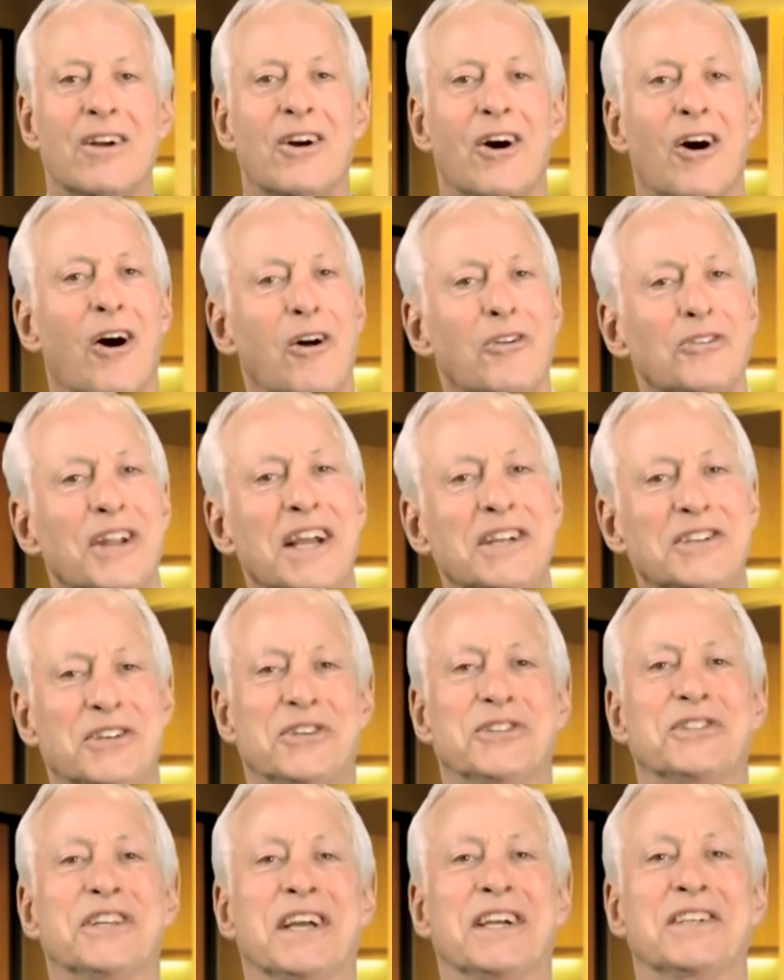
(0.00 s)
All nature
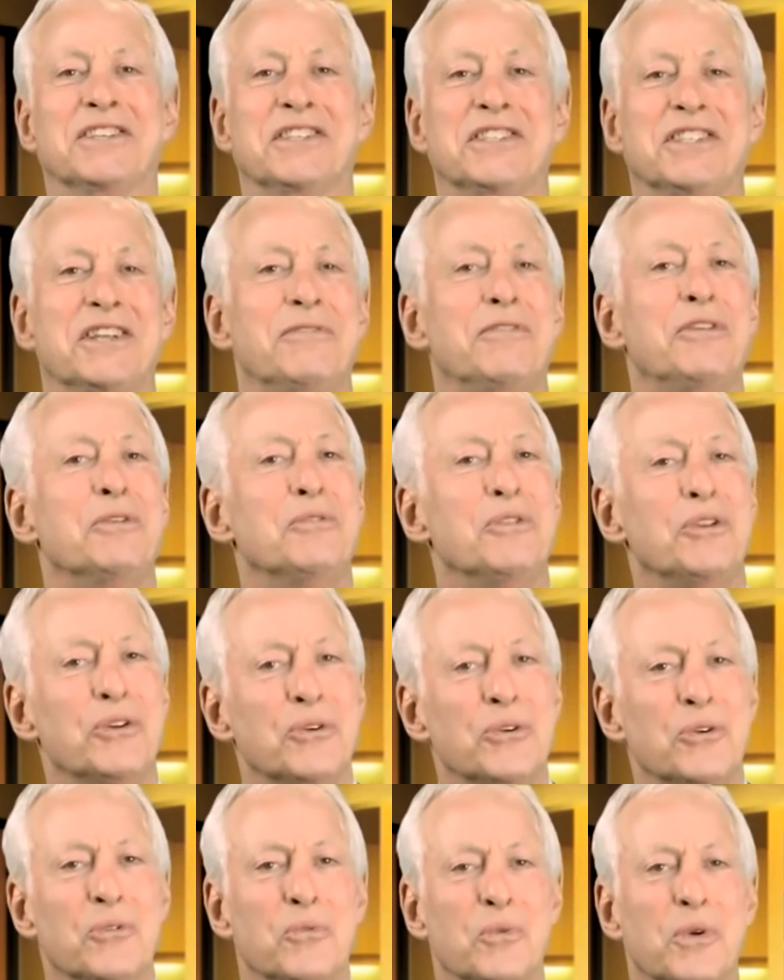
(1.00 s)
says is if you
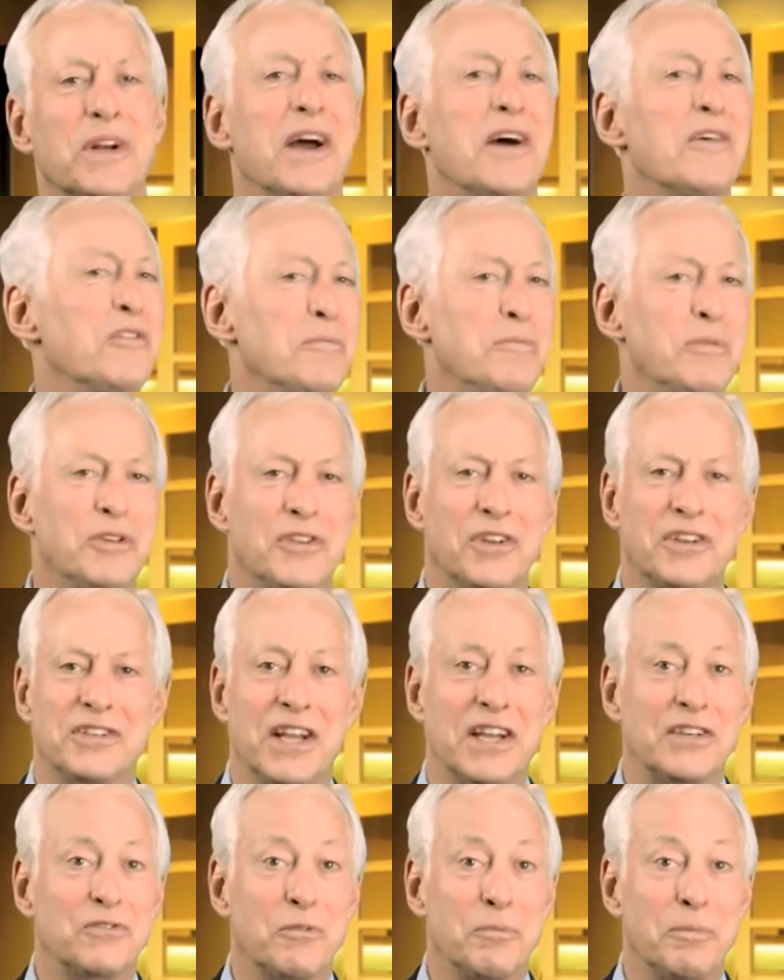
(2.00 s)
do what other
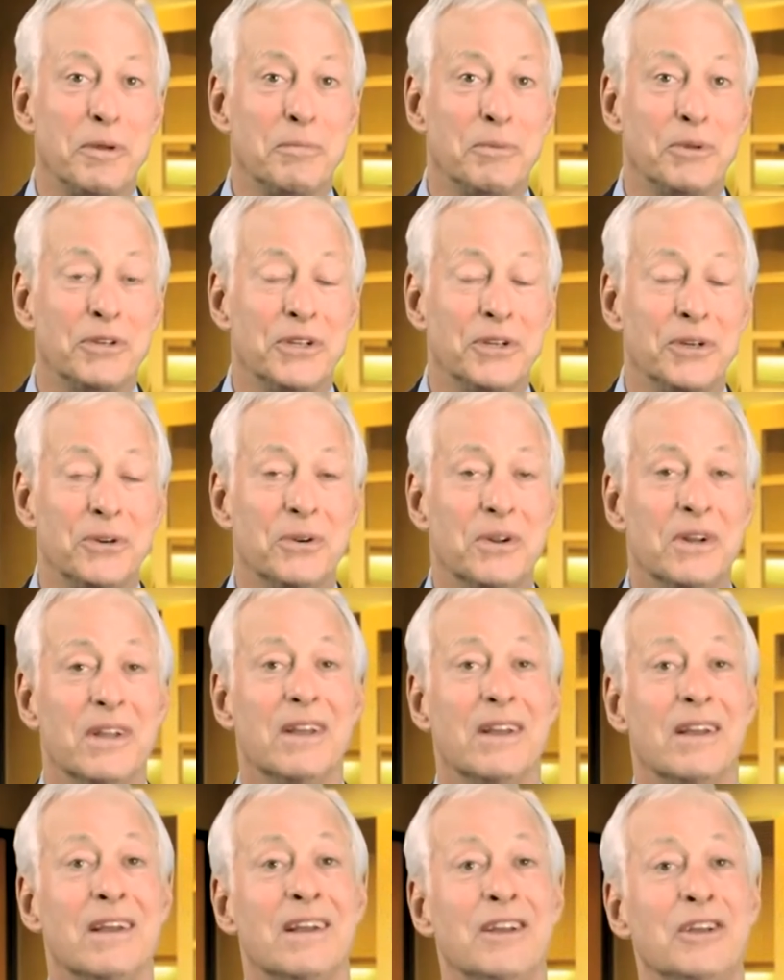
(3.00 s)
successful people do,
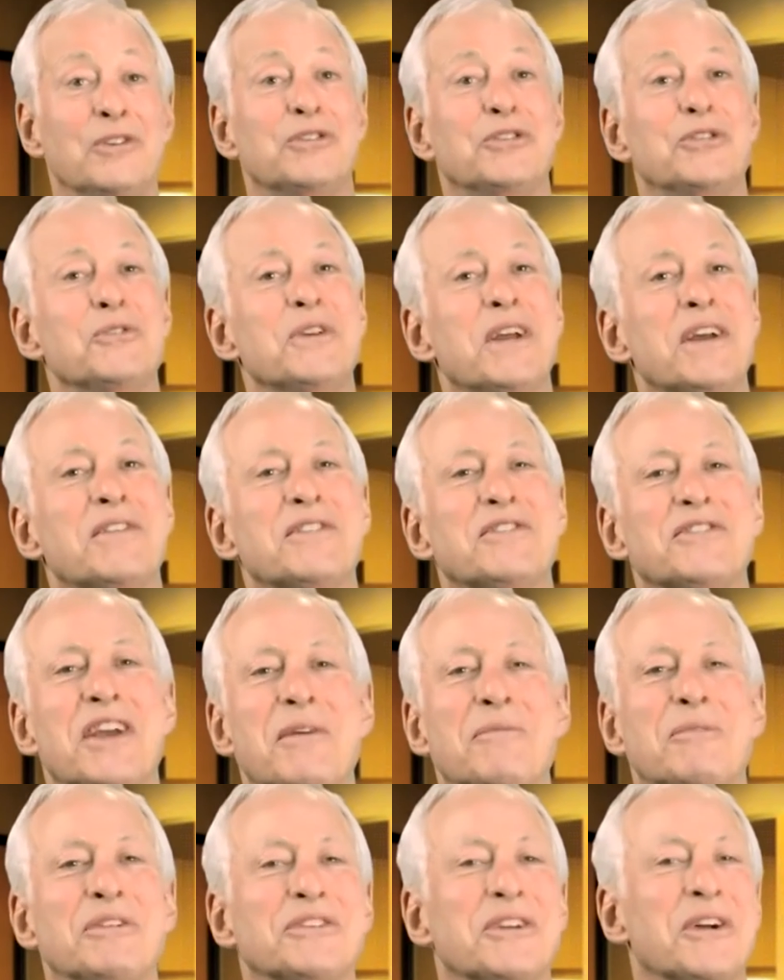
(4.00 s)
you soon get the
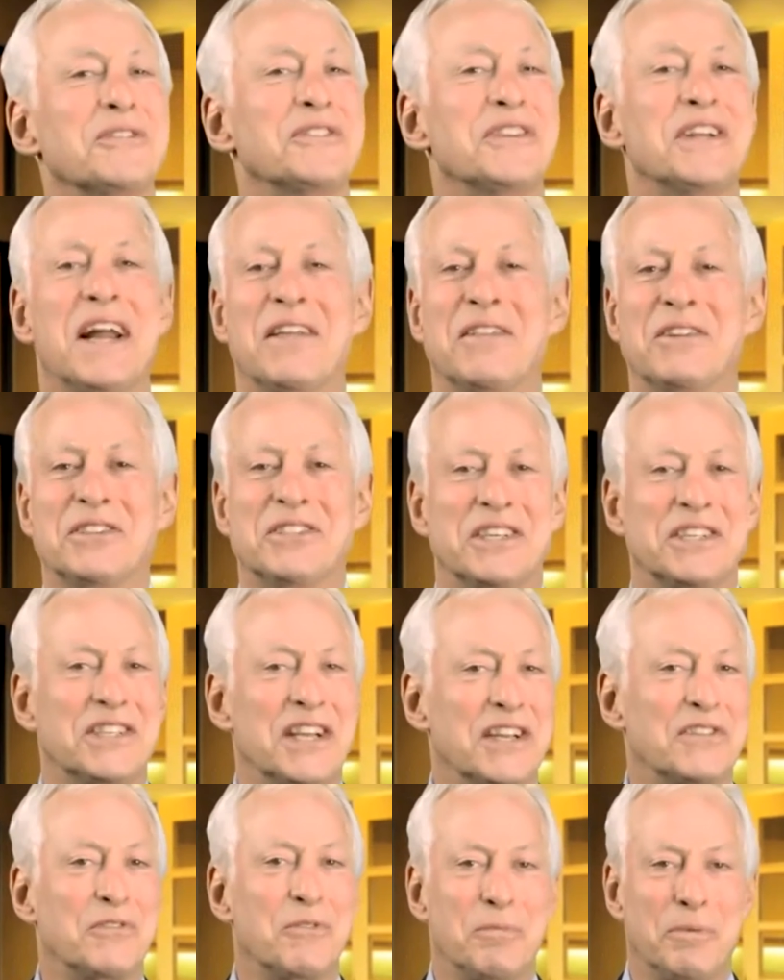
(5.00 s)
same results that other
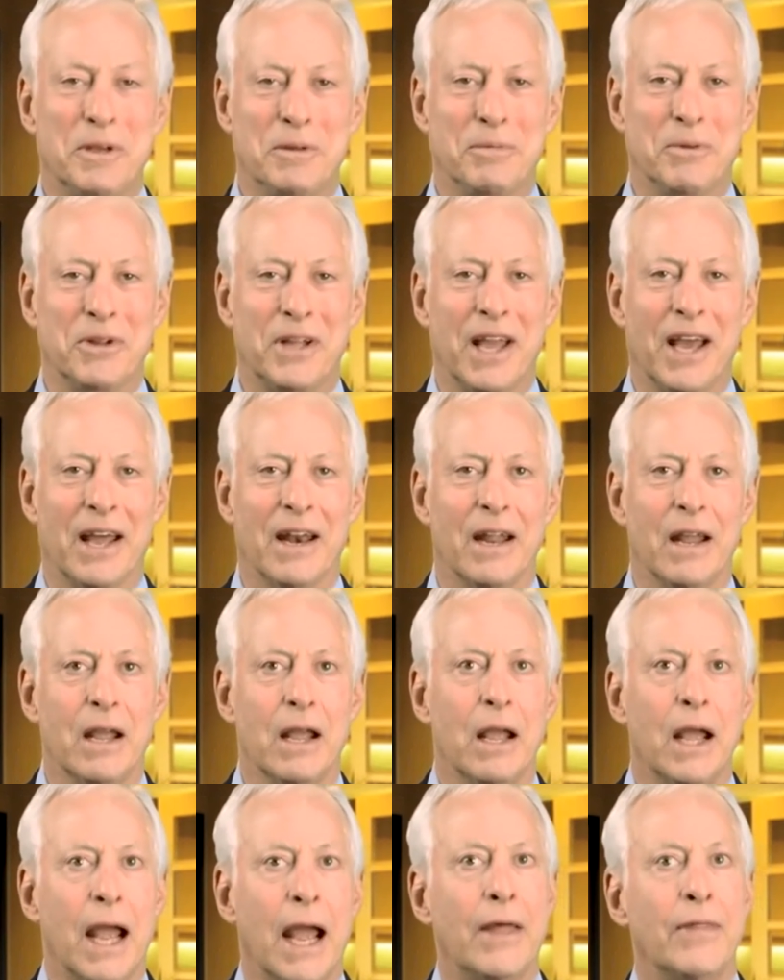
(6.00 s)
successful people get.
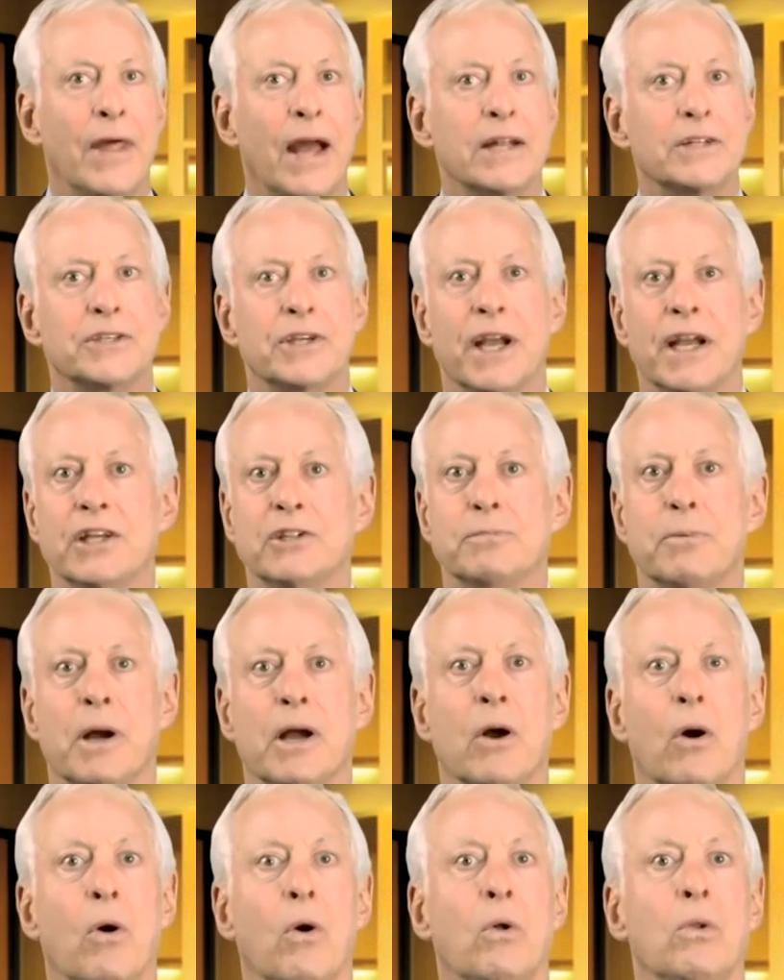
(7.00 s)
And that changed my
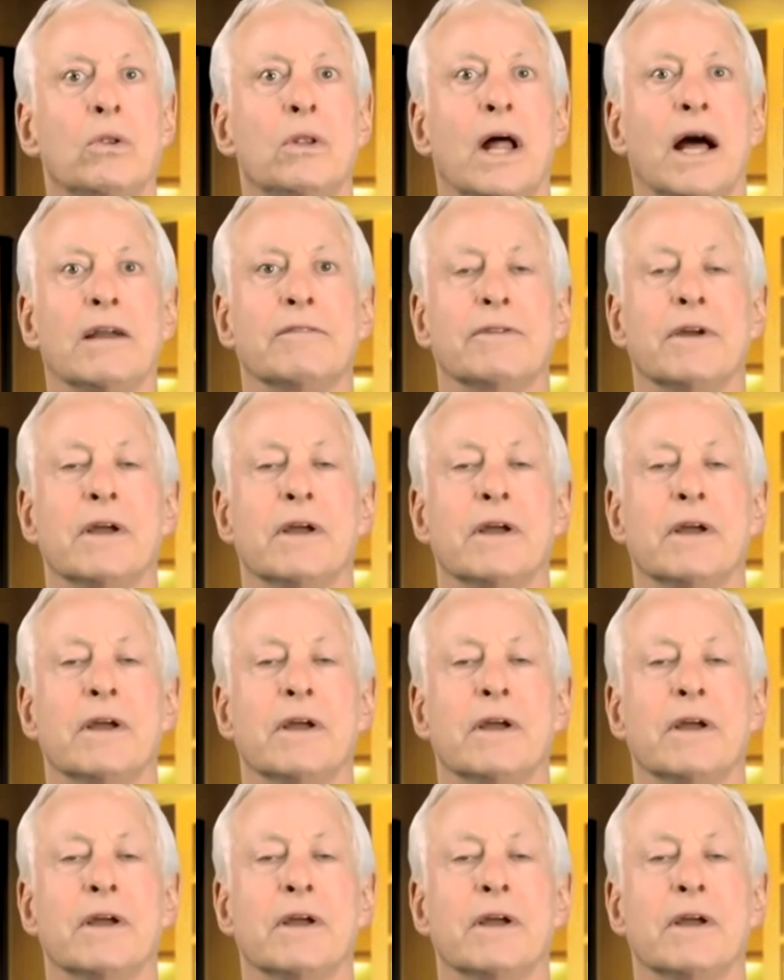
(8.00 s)
whole life.